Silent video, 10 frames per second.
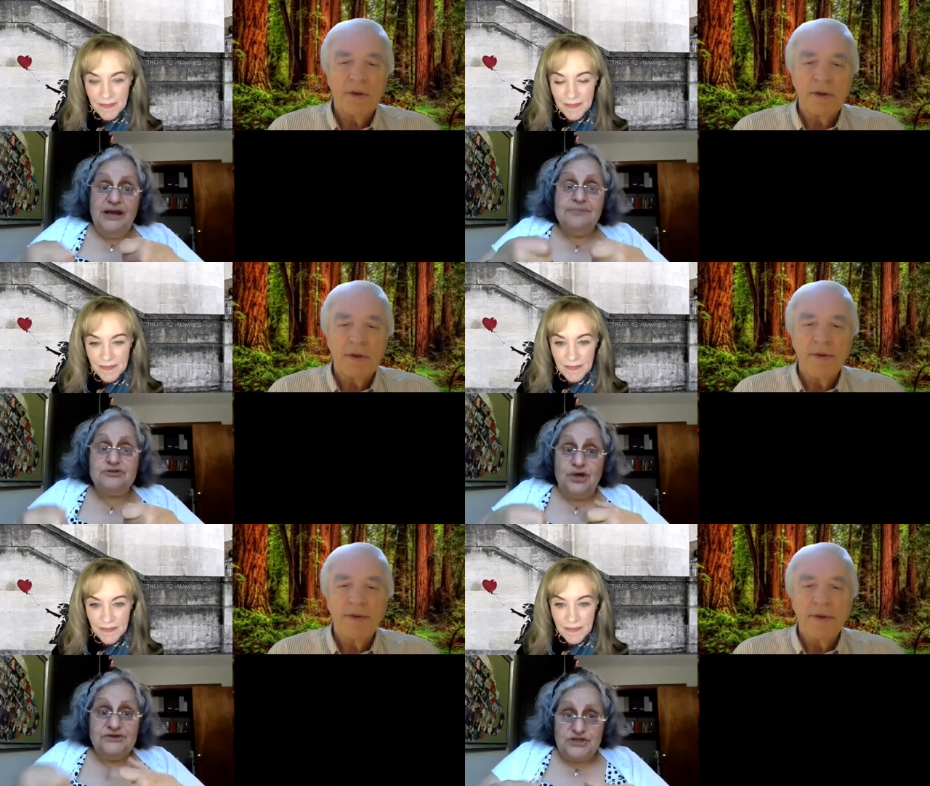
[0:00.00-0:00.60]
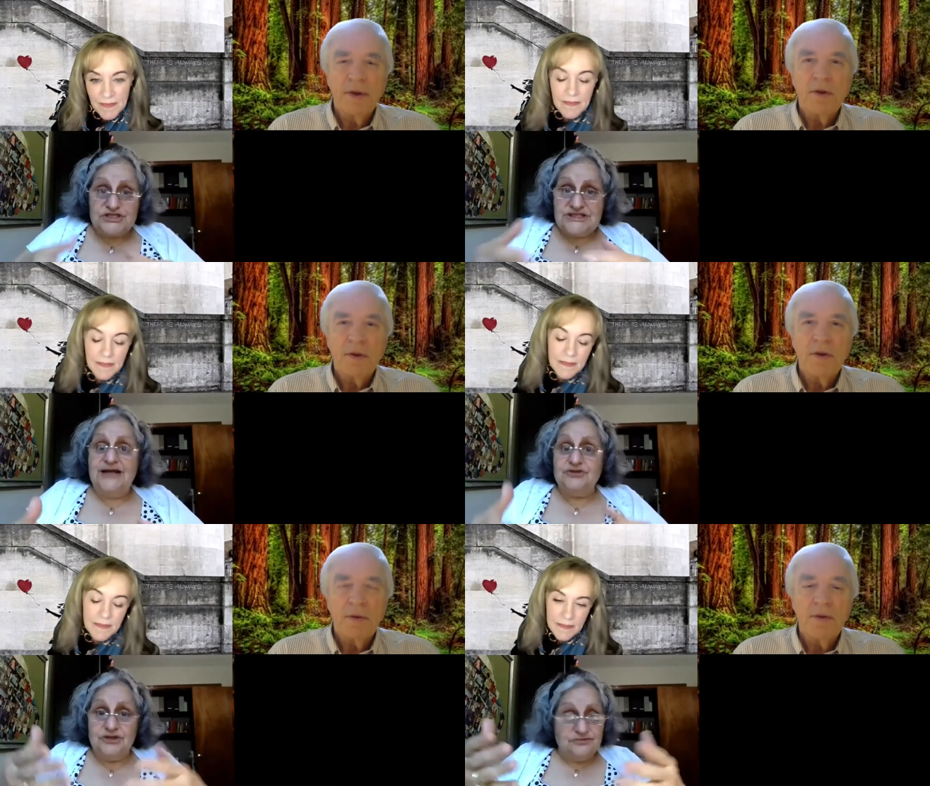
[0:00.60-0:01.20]
Speaker 1: able to
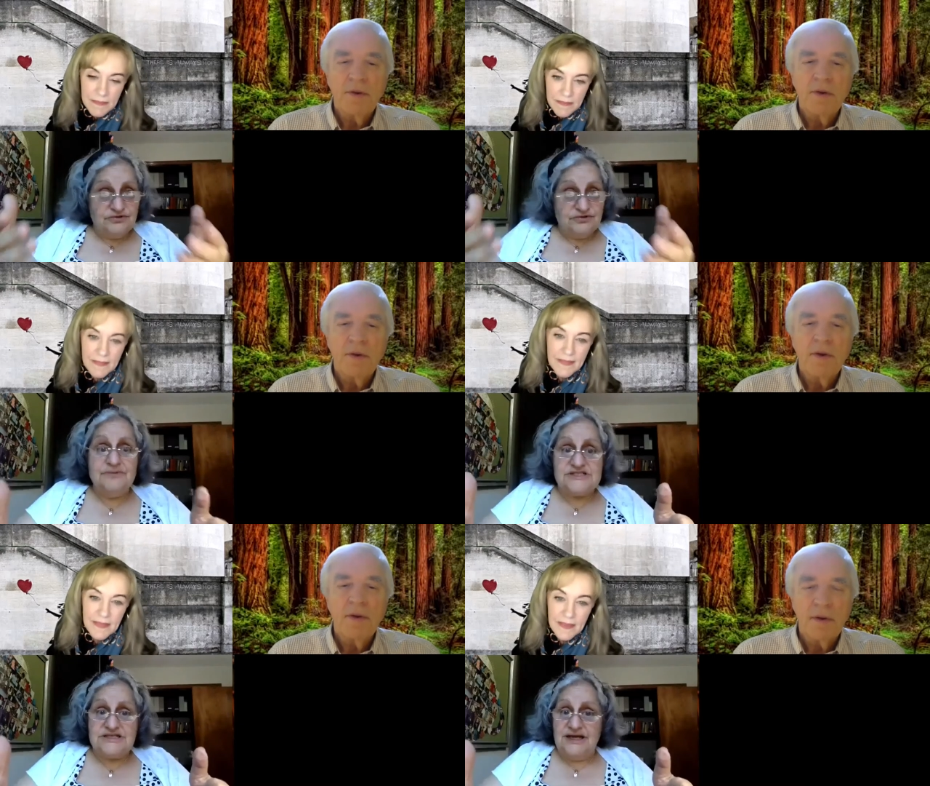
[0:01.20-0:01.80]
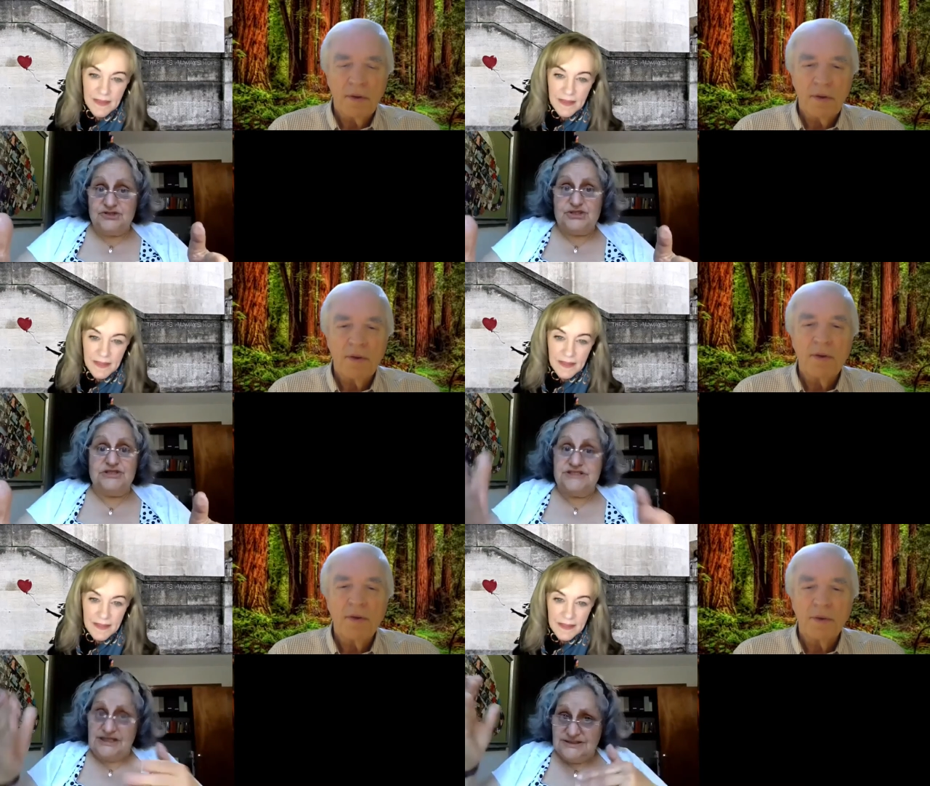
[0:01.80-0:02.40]
understand her pharmacy
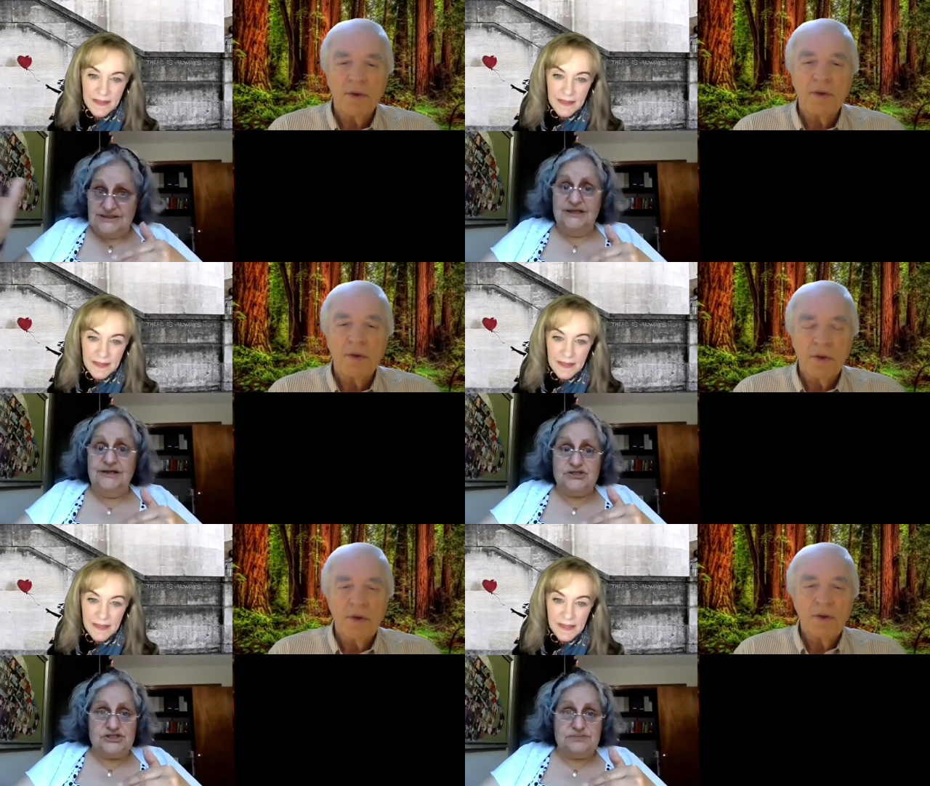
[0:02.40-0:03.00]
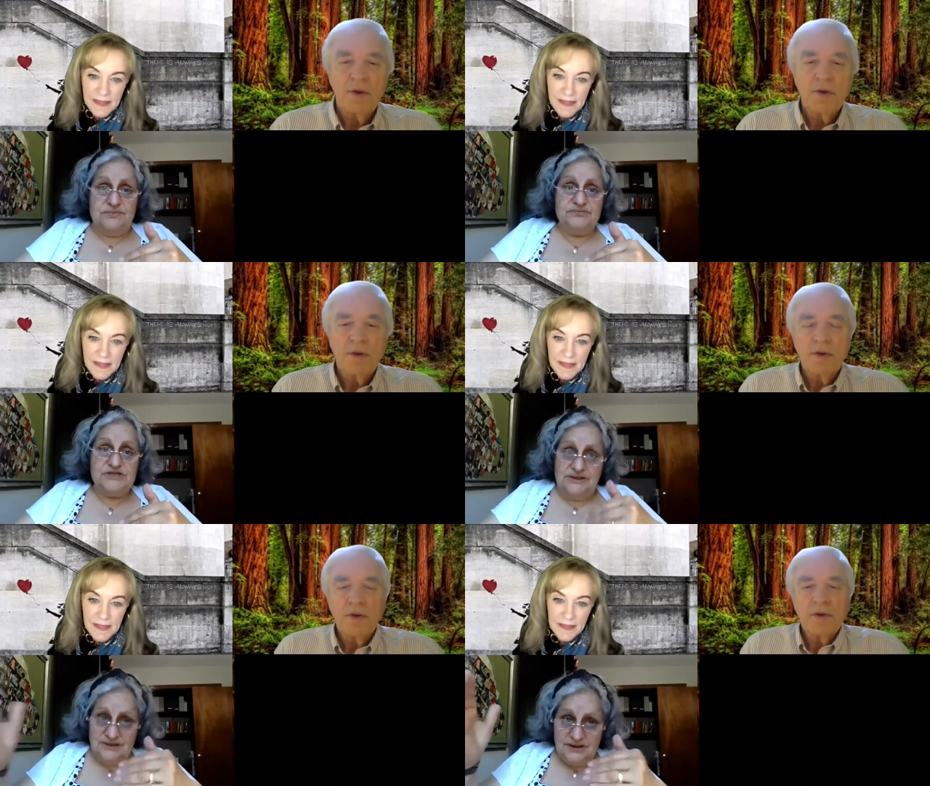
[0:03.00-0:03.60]
lectures at an English
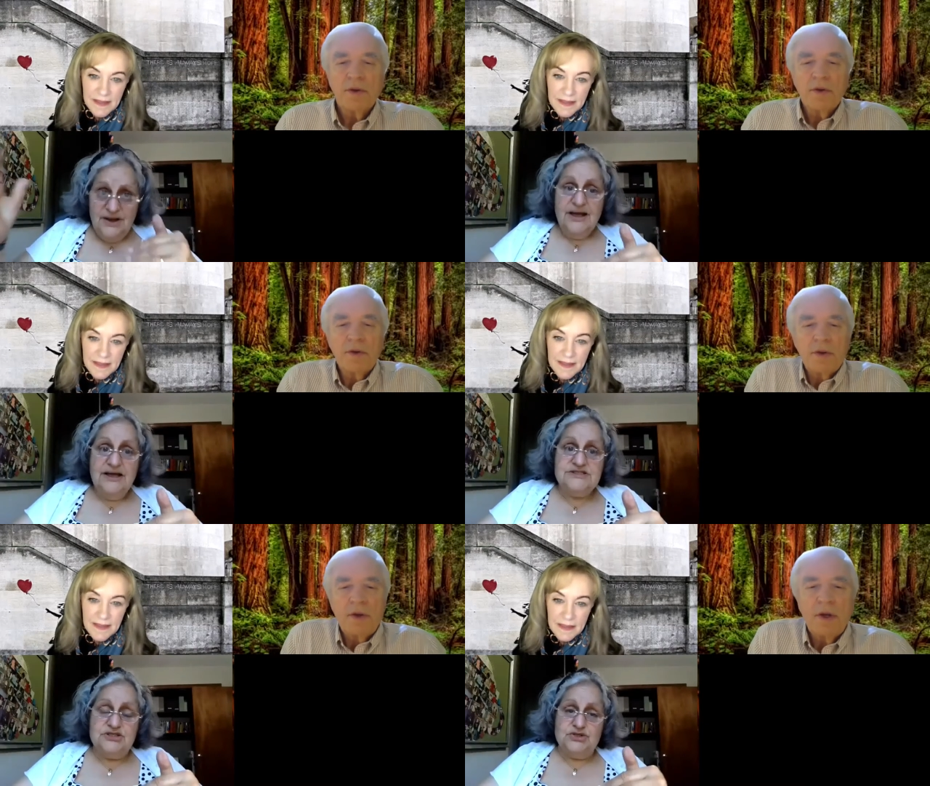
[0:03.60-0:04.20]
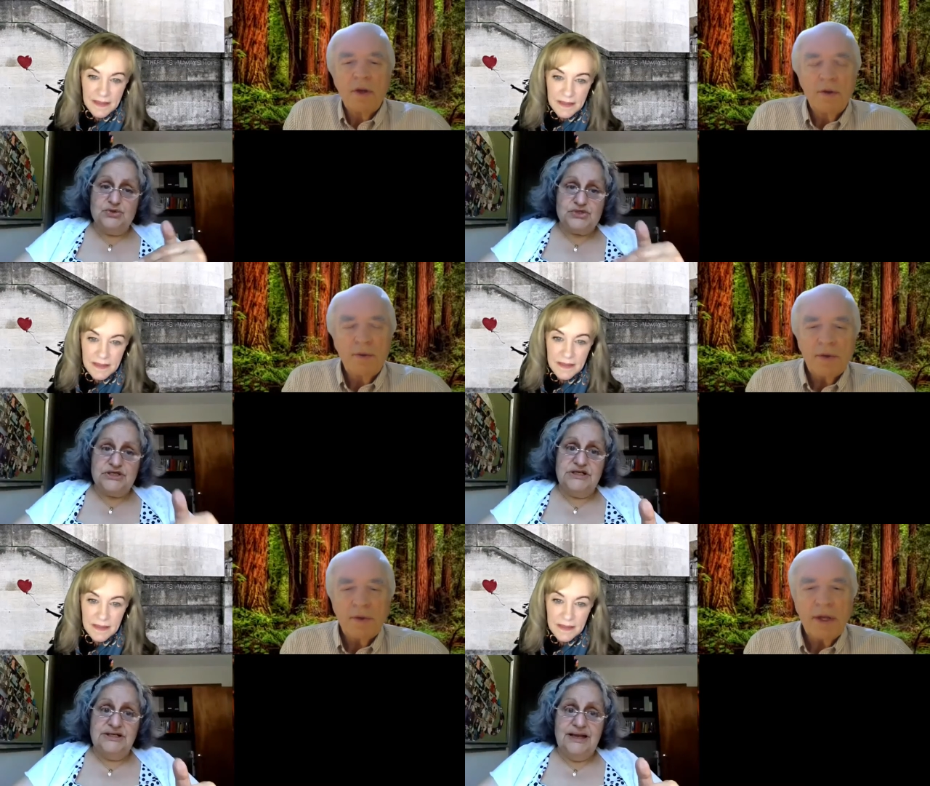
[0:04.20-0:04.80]

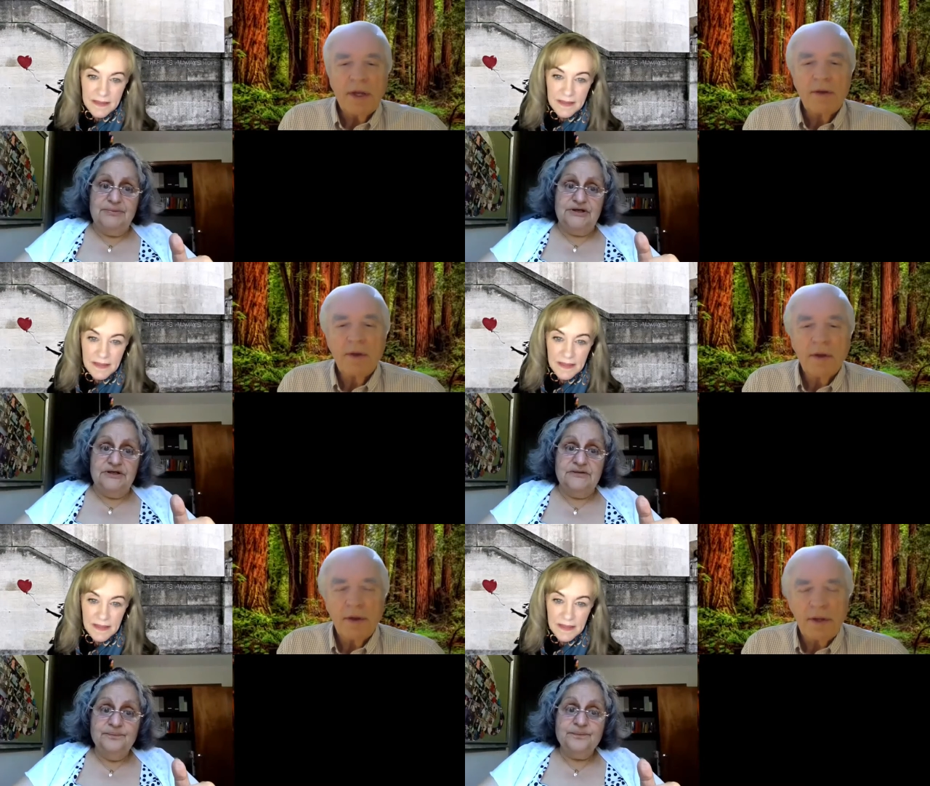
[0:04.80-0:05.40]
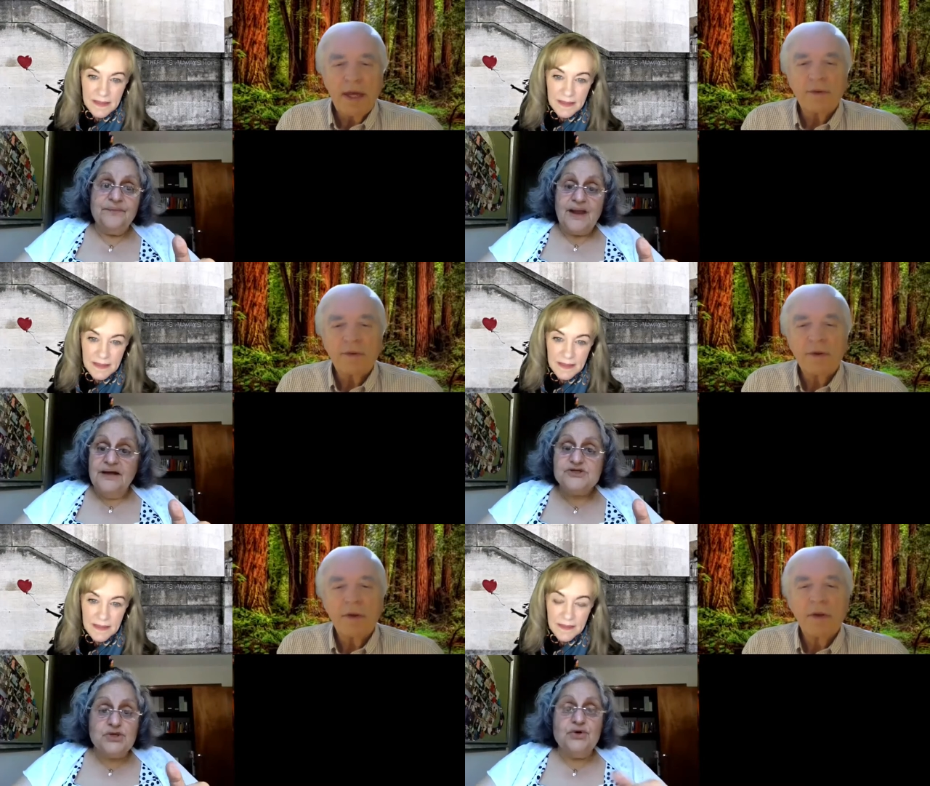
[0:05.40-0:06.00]
institution in Lebanon.
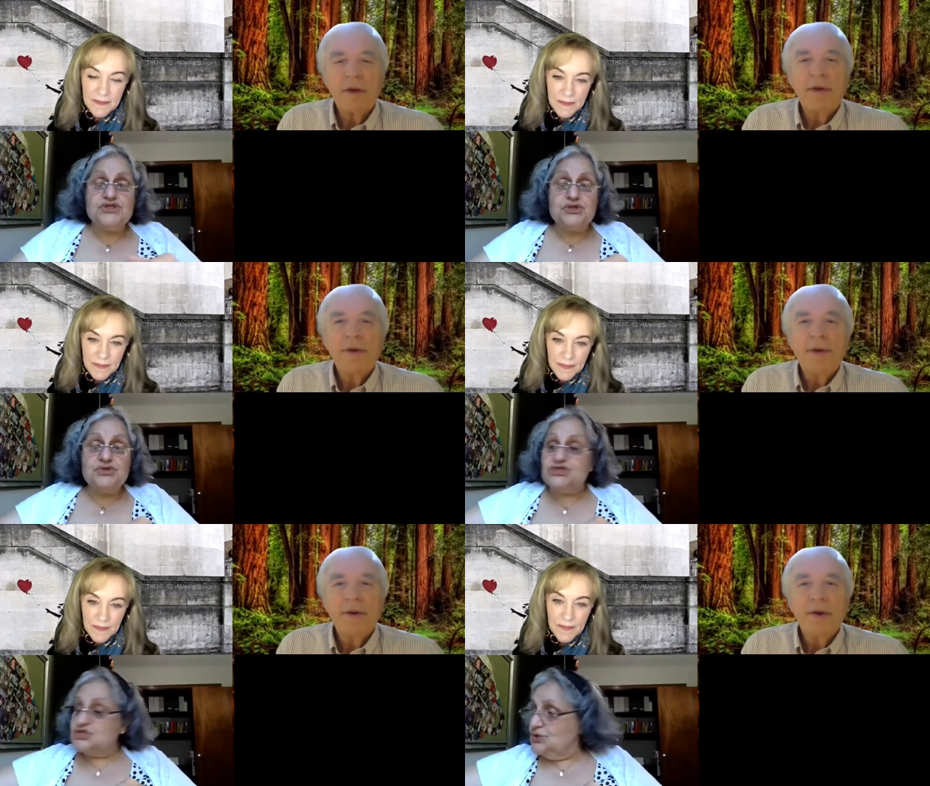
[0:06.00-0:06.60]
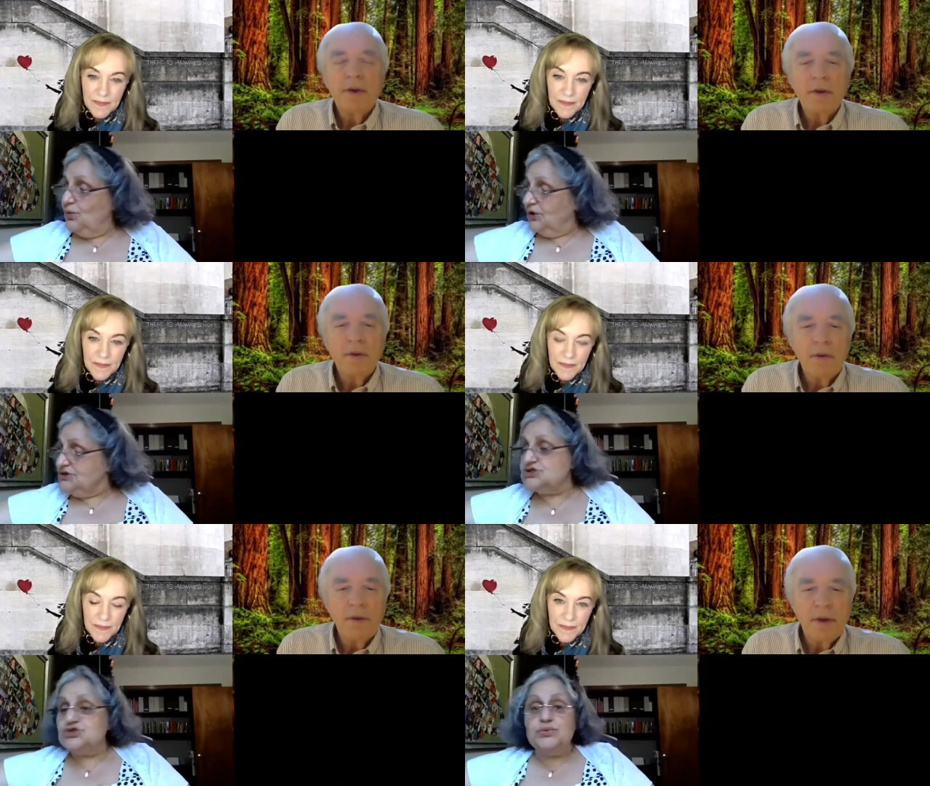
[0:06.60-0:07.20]
So she wants to